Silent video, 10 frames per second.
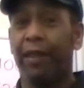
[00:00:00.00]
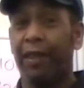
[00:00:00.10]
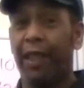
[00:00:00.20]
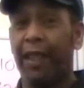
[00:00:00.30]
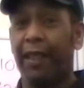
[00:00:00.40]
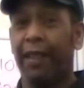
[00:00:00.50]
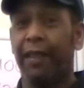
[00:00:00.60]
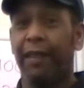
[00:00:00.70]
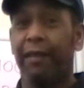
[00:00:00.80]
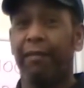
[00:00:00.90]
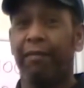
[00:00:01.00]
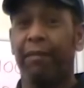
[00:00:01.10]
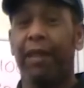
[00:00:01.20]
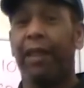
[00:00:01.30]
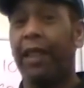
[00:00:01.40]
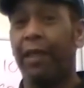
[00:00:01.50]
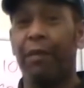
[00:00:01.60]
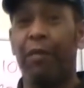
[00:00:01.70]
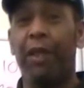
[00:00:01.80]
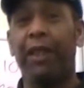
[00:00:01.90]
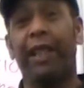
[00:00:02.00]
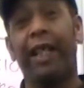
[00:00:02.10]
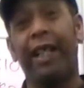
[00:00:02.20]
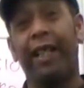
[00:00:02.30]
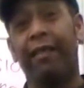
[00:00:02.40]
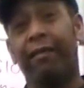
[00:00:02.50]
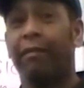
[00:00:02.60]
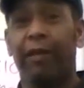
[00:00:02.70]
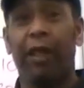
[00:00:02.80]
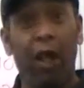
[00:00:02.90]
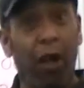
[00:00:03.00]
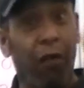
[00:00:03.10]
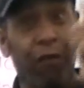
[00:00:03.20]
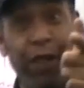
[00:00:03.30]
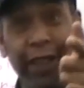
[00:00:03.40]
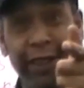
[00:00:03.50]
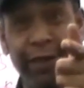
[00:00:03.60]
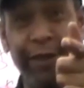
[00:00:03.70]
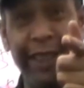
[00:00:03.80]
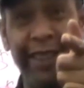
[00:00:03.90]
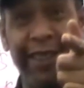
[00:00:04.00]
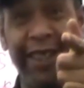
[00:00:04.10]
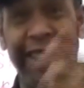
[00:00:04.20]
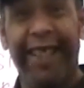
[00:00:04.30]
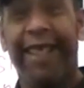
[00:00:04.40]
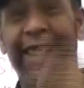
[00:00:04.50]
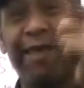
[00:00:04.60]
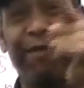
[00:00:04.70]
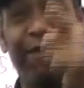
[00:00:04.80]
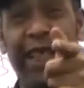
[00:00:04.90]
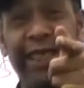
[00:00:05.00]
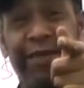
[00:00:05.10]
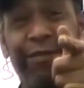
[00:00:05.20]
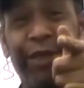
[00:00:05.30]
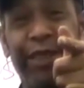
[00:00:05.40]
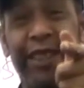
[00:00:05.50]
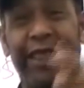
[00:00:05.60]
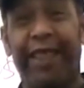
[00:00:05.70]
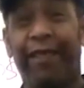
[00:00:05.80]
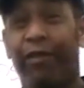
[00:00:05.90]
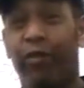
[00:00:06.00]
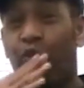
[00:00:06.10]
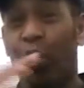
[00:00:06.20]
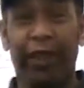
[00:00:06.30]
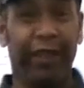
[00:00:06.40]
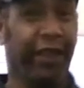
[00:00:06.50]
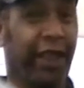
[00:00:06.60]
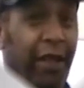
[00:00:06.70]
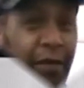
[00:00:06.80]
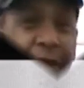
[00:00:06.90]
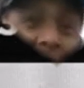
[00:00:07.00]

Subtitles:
good luck. Thank you very much. And, right till we die, fast and furious out. Ciao.